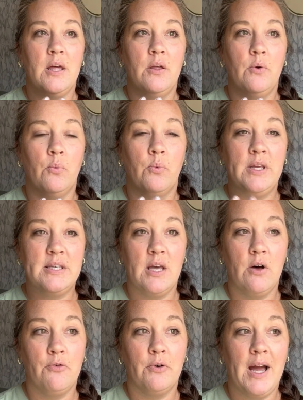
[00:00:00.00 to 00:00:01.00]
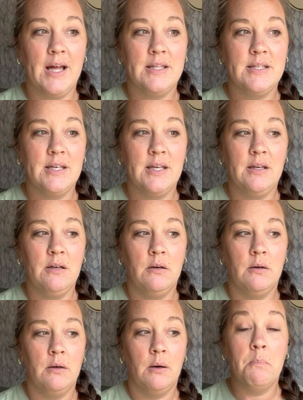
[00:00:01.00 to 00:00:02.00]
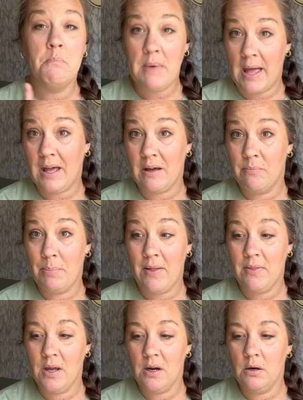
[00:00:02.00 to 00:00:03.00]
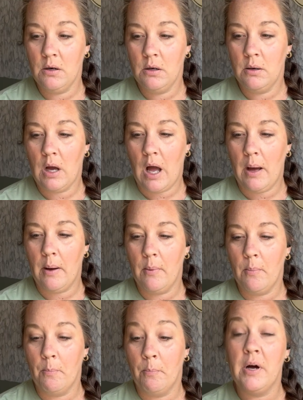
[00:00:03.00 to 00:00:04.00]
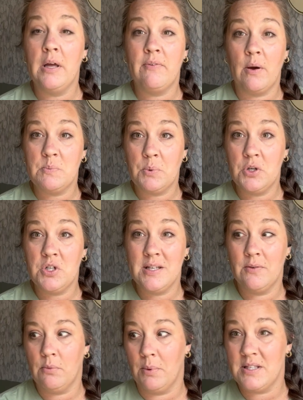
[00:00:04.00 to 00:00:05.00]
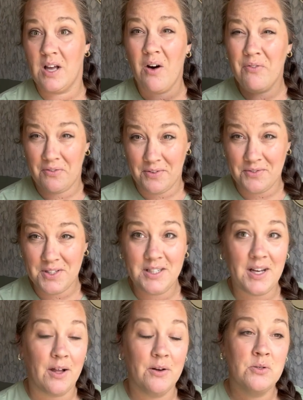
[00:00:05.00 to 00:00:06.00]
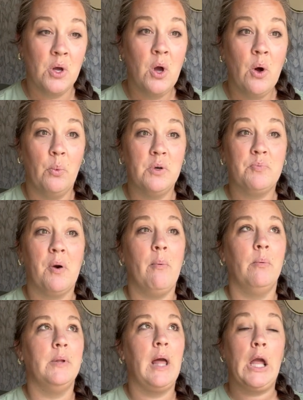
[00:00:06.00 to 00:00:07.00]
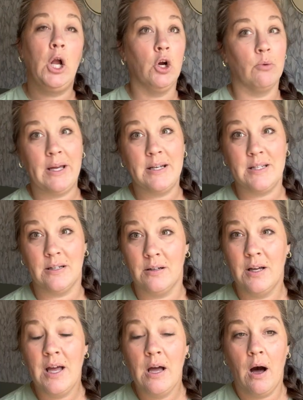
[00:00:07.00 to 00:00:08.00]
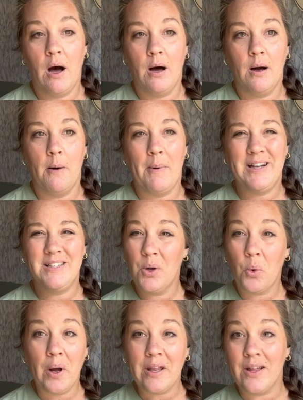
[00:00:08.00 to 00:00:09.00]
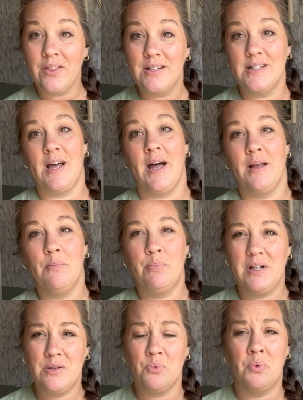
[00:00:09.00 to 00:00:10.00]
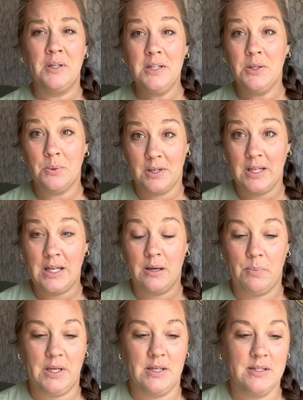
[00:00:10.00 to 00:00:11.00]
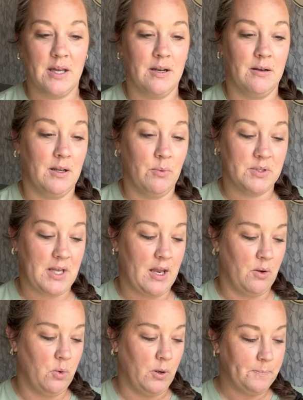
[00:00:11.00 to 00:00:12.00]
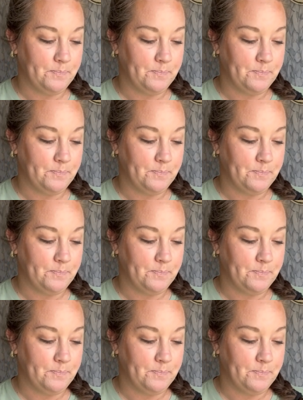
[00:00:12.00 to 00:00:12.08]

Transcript: Resale for Etsy may have been there, but if I was purchasing for myself, $15 was probably a great deal. I didn't quite like the design, but it's a really unique piece and it was kind of cool.